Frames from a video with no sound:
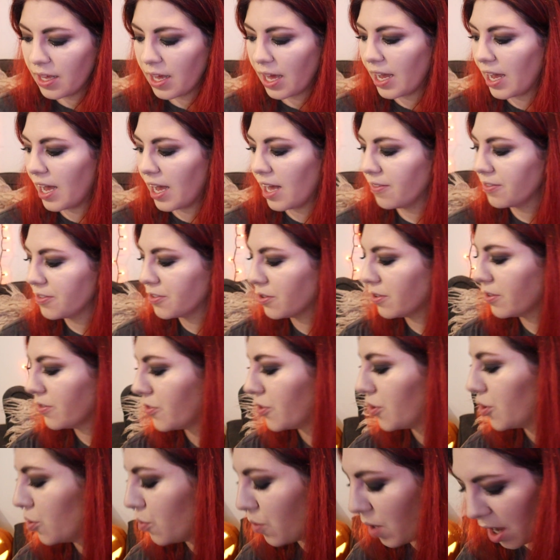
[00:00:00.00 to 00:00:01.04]
I have sort
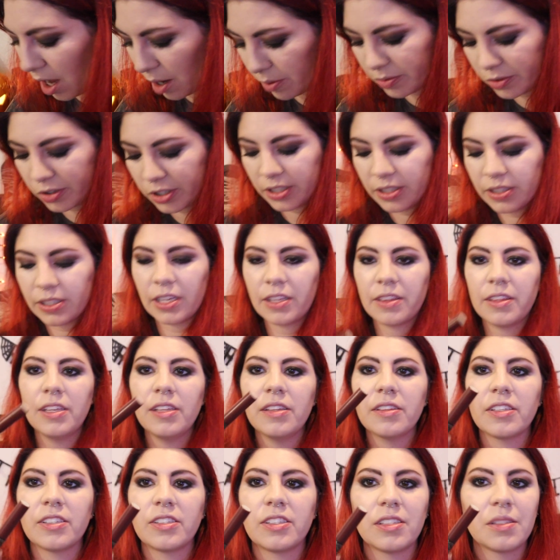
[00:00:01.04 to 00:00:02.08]
of two options. I
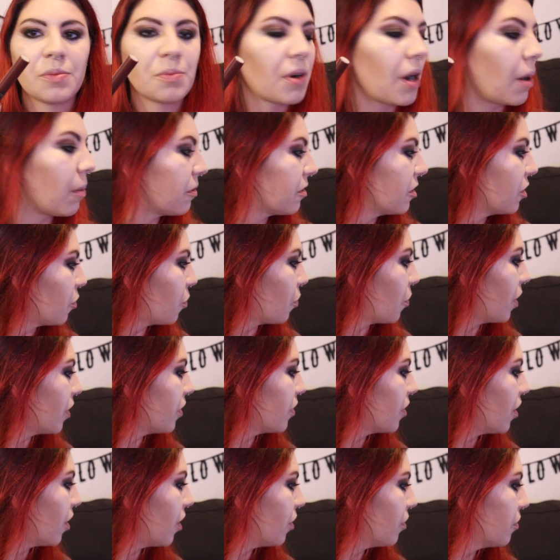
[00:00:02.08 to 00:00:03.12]
think this is probably the
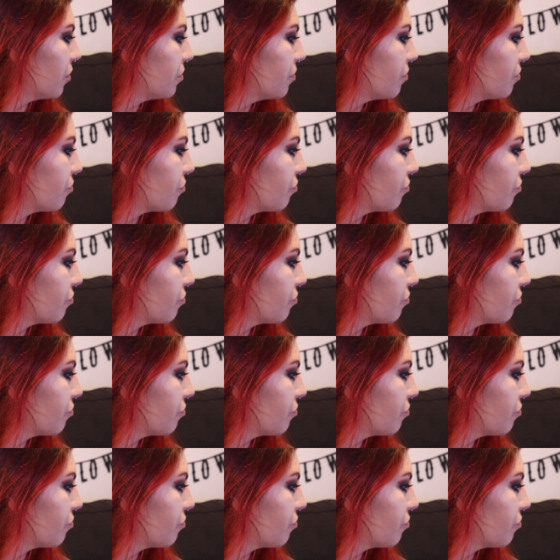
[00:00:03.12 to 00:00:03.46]
one though.